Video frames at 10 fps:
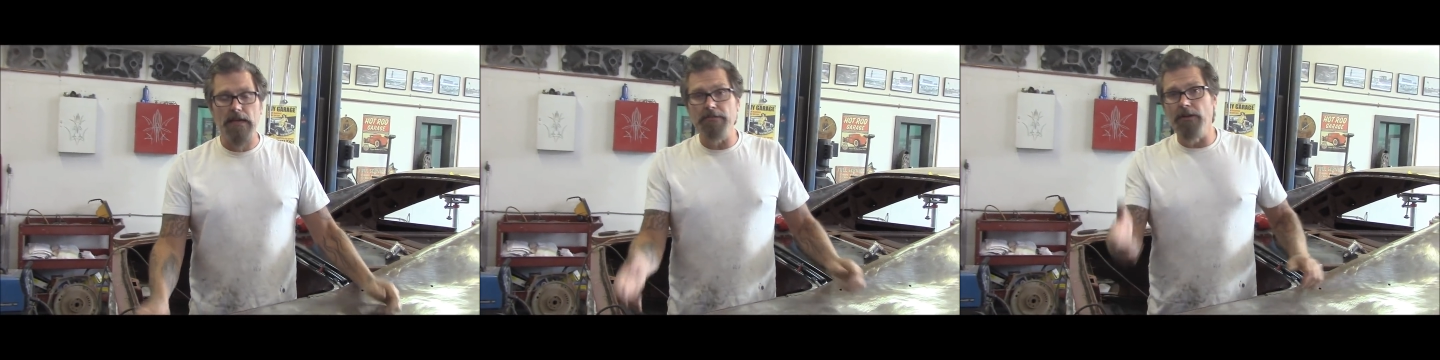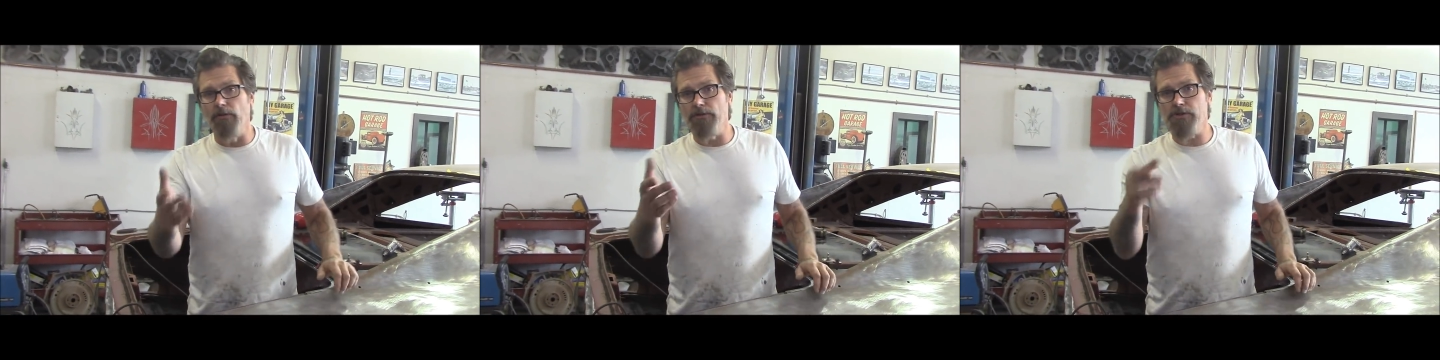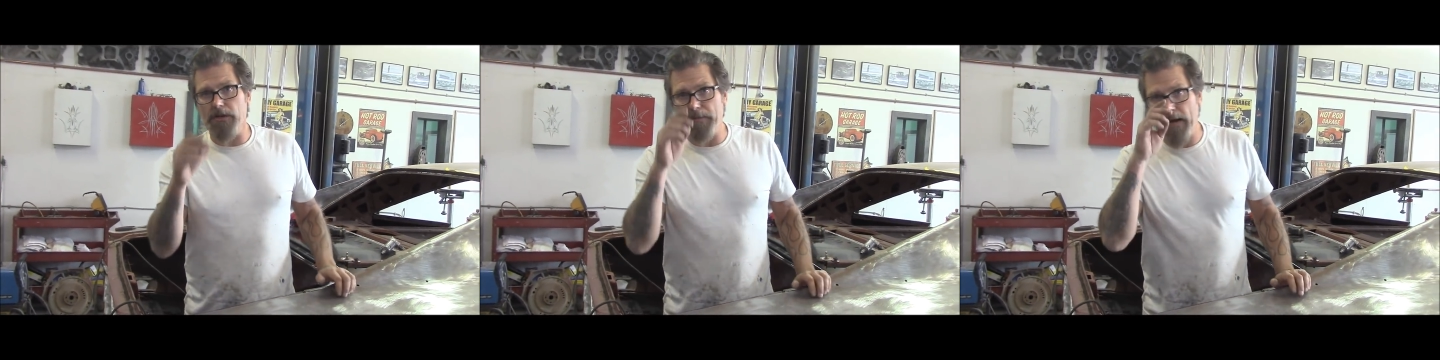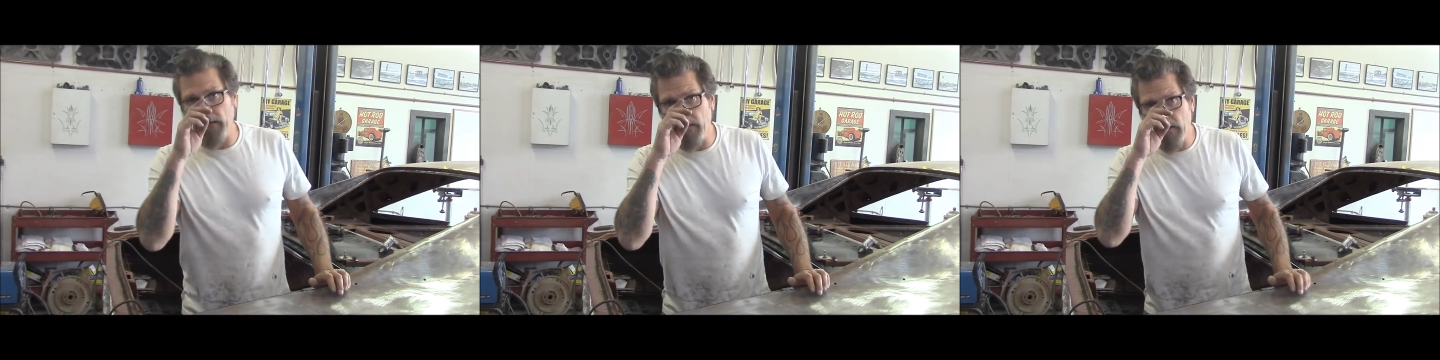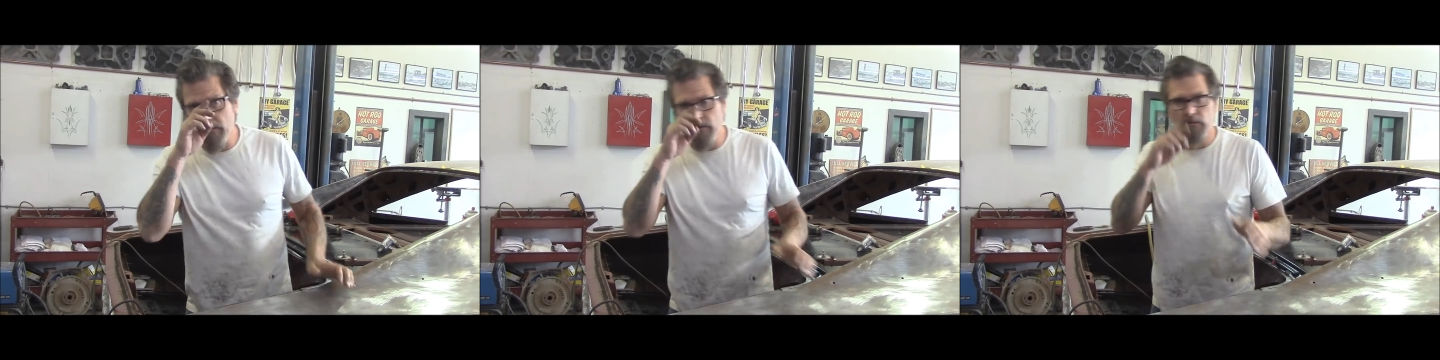Even an old trick back in the
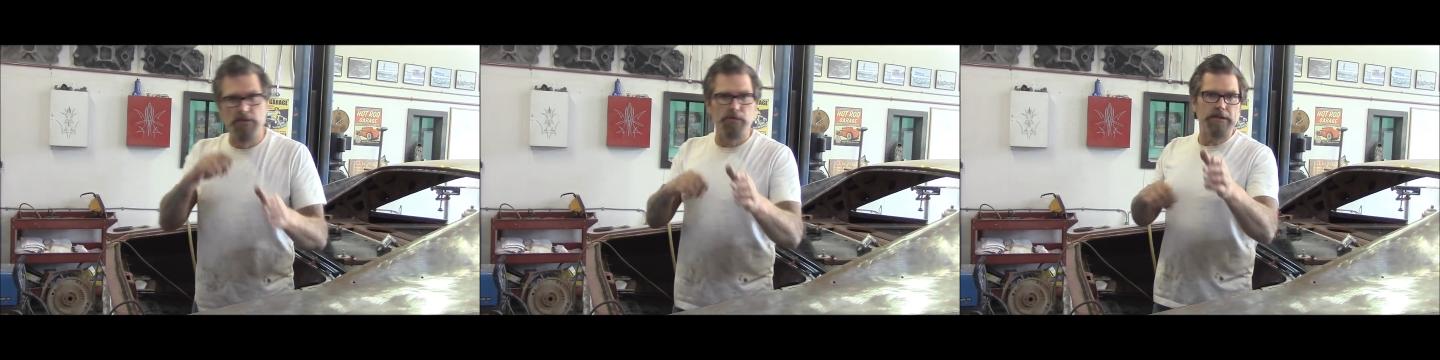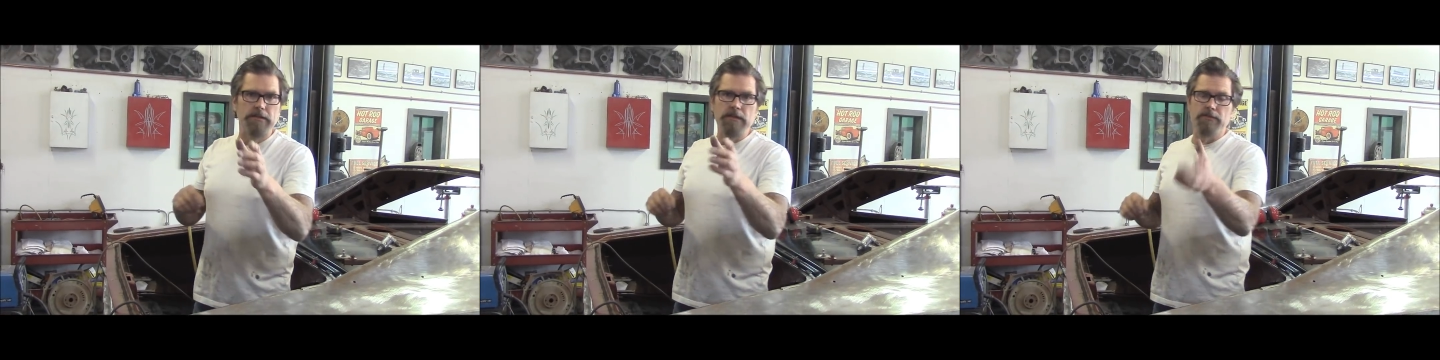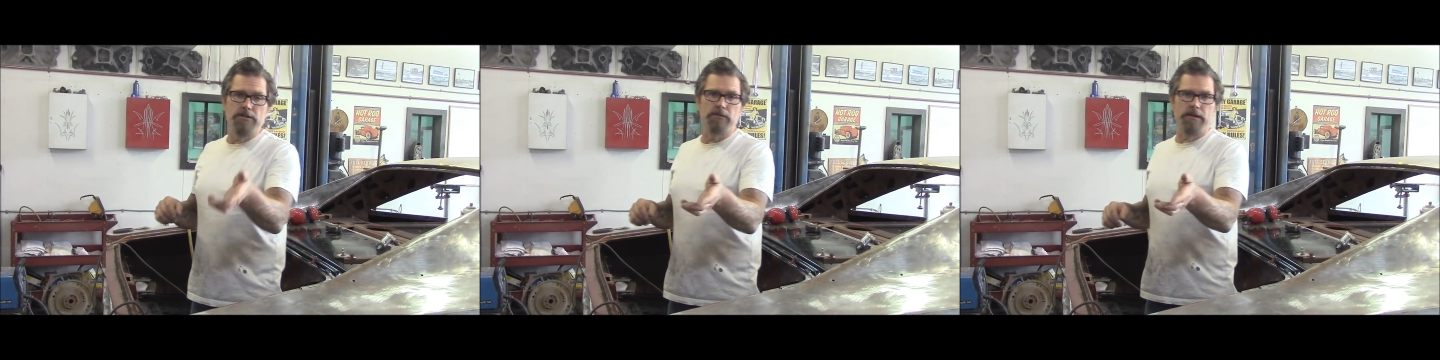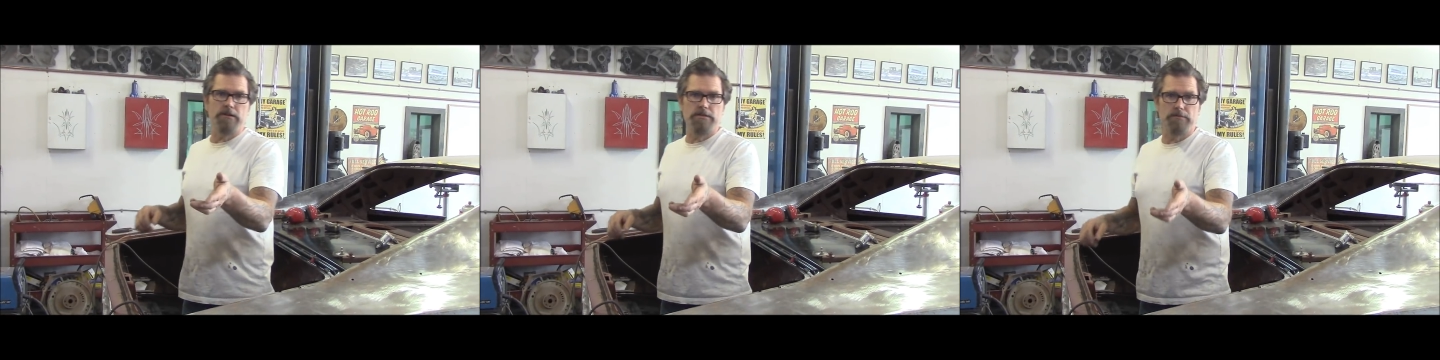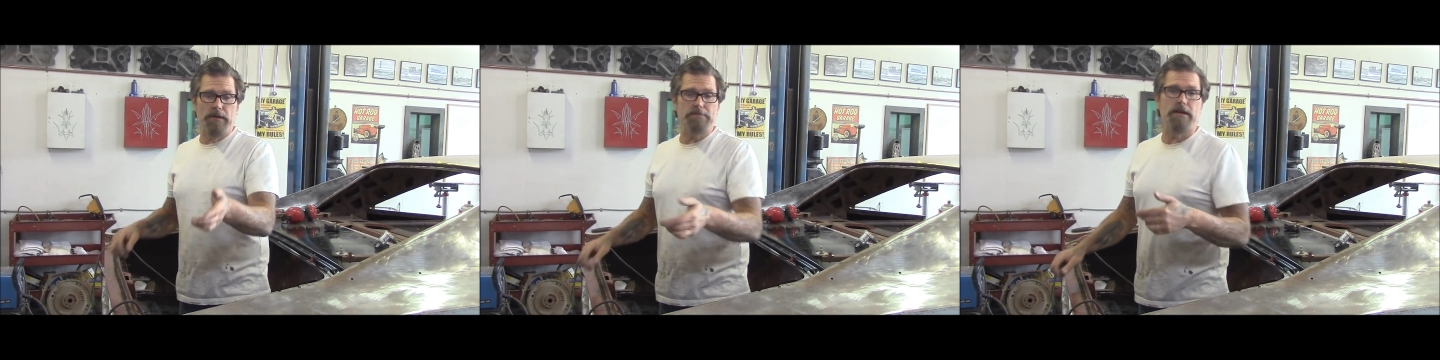day too, which we even do it here
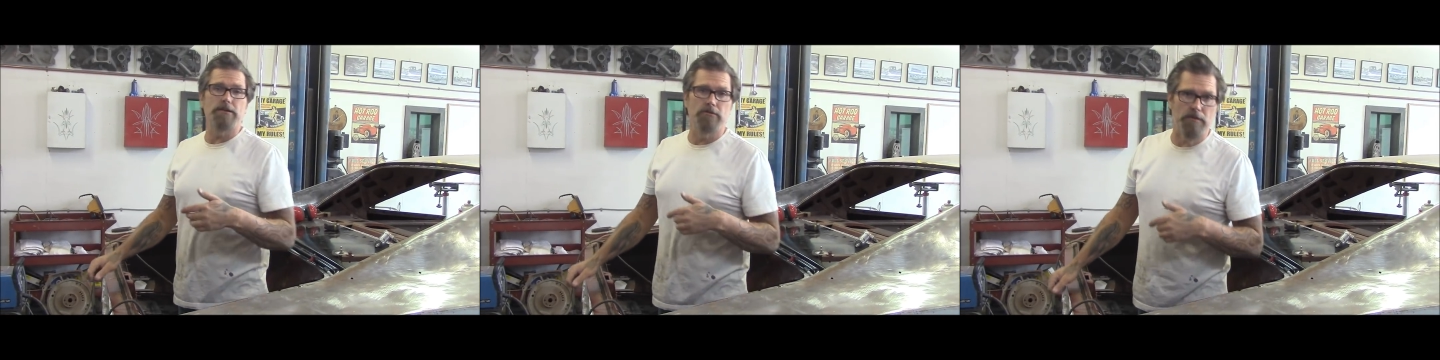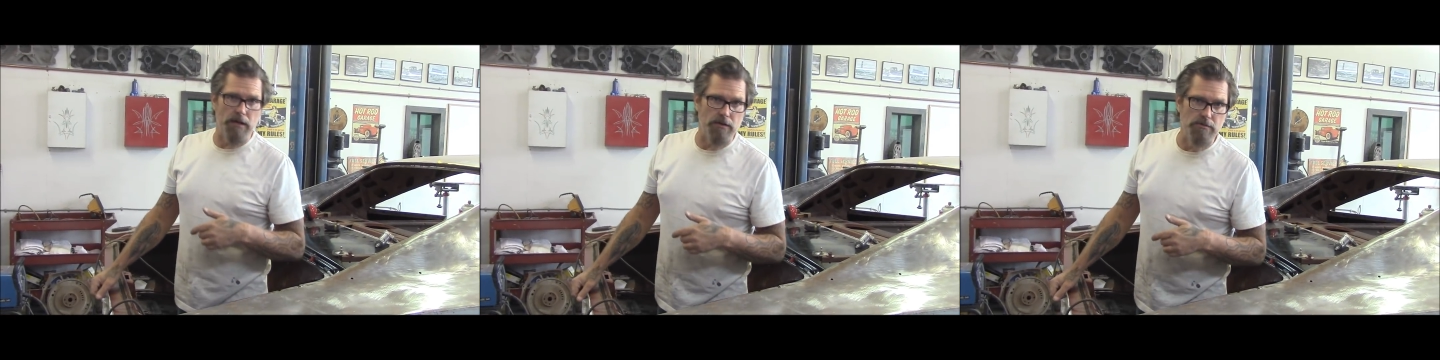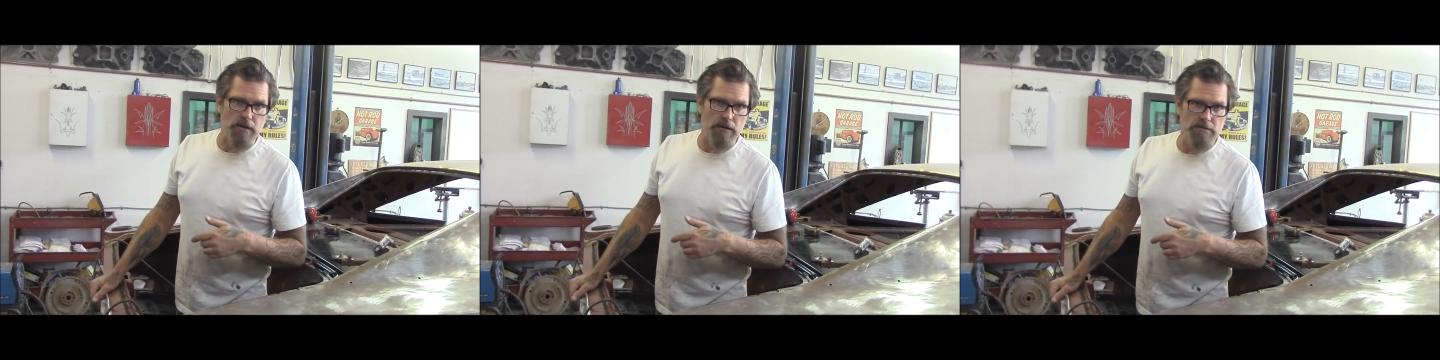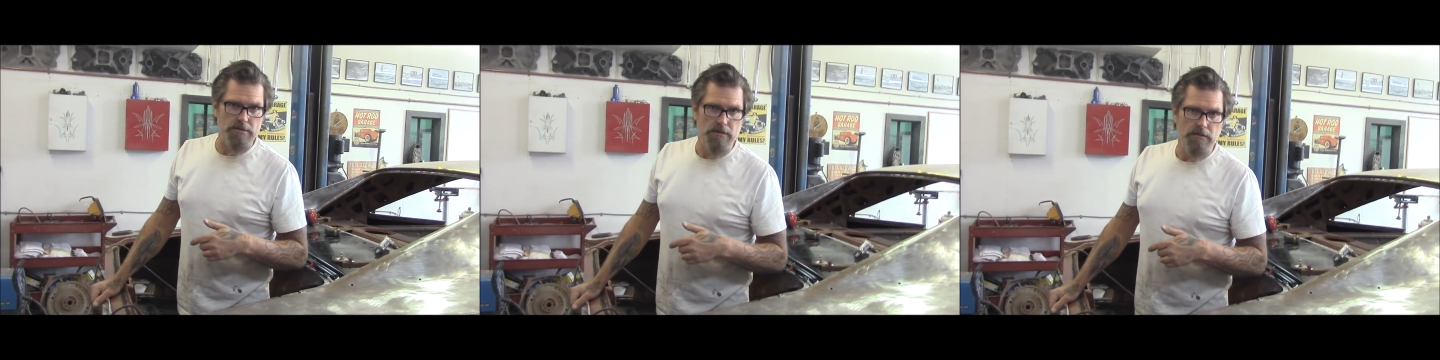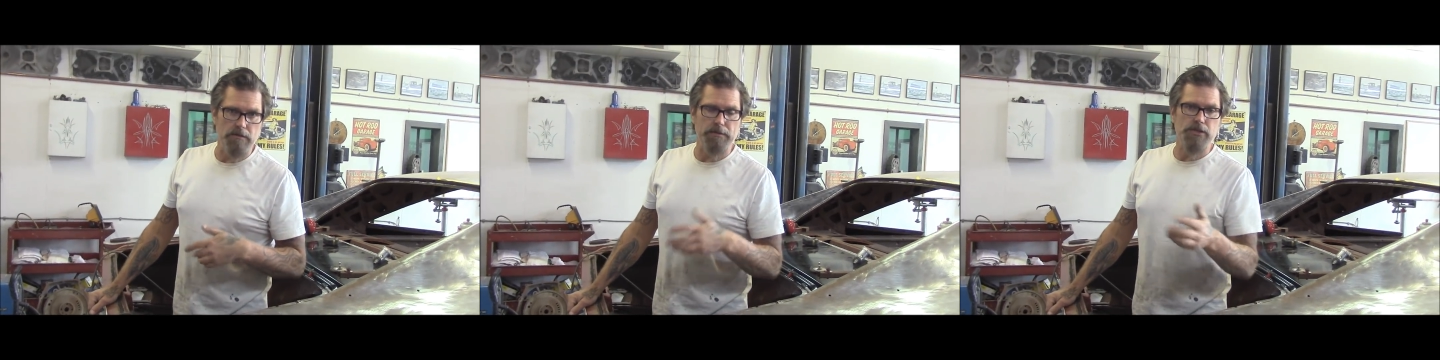sometimes. I do it on my own cars
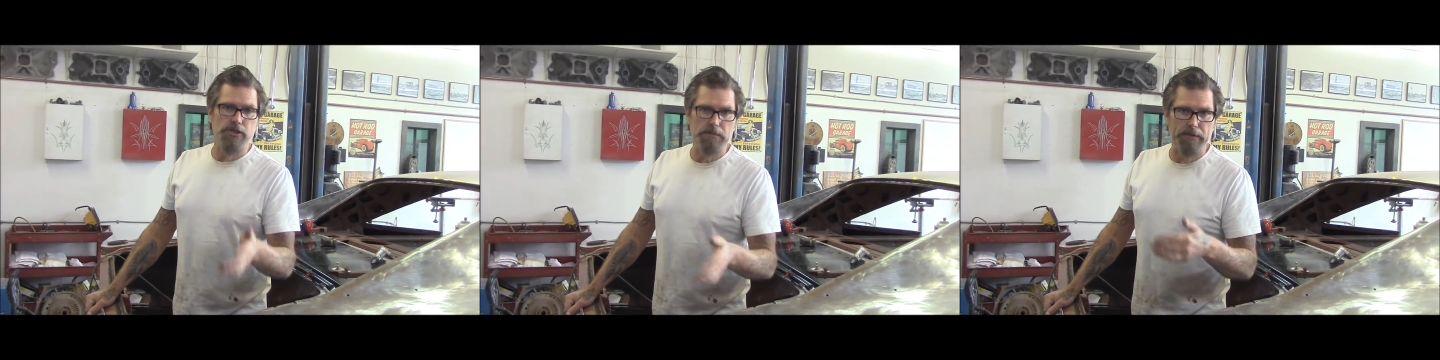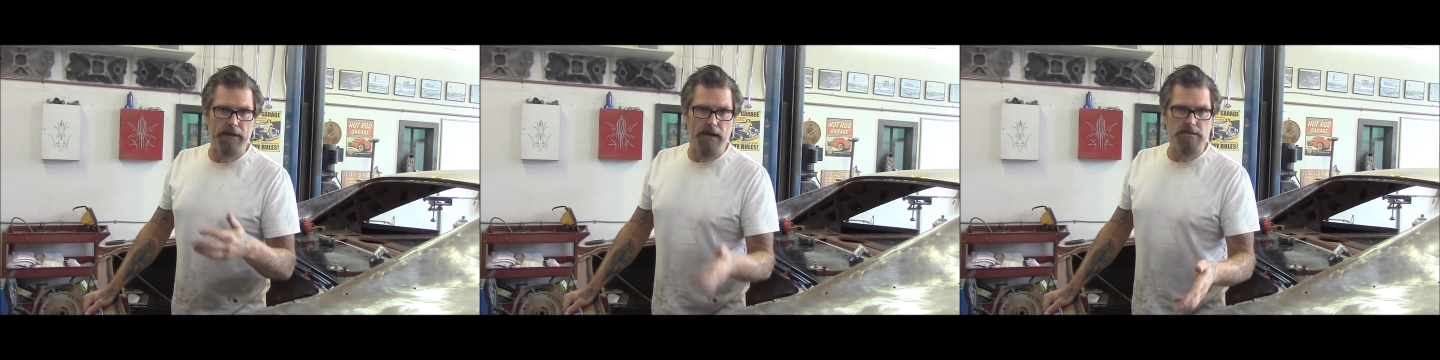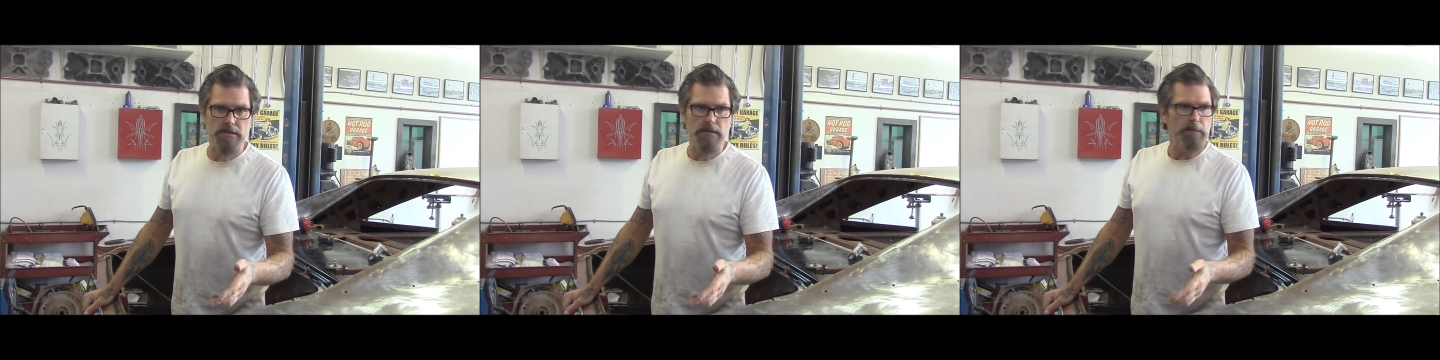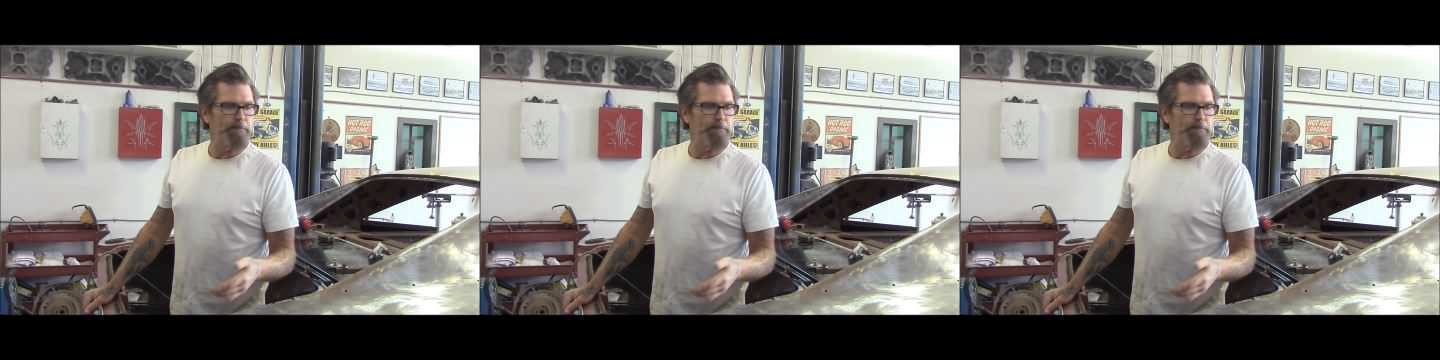to be cheap and nasty.